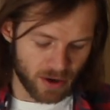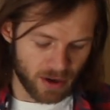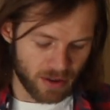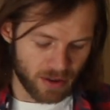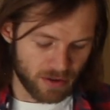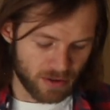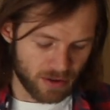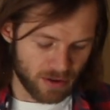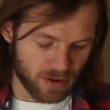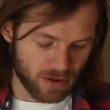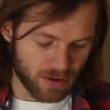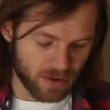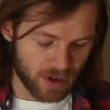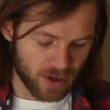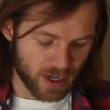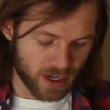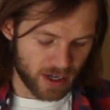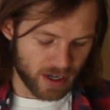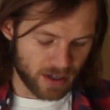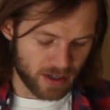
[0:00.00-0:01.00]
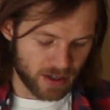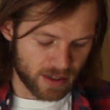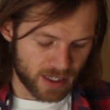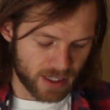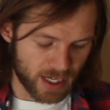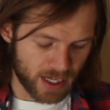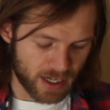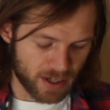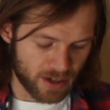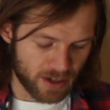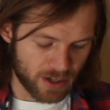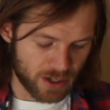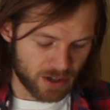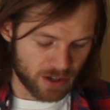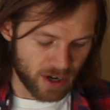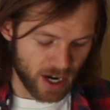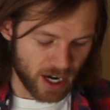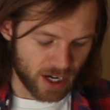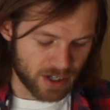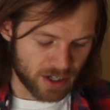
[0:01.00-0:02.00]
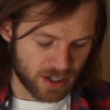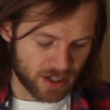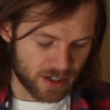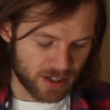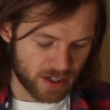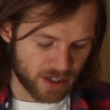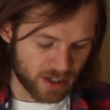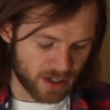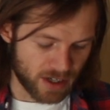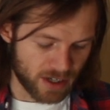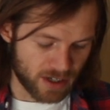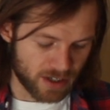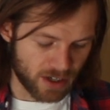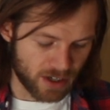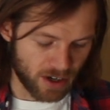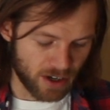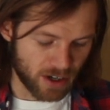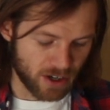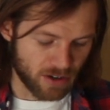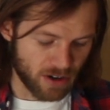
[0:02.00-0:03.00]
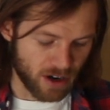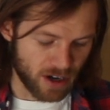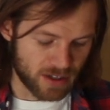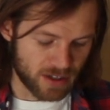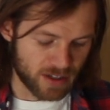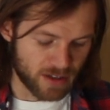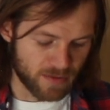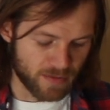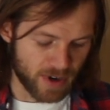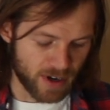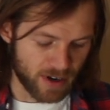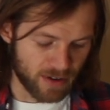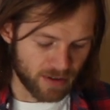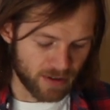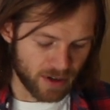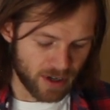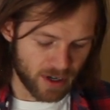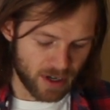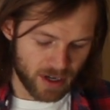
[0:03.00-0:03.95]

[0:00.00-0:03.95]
And I'm just gonna try to level up every day, every single day.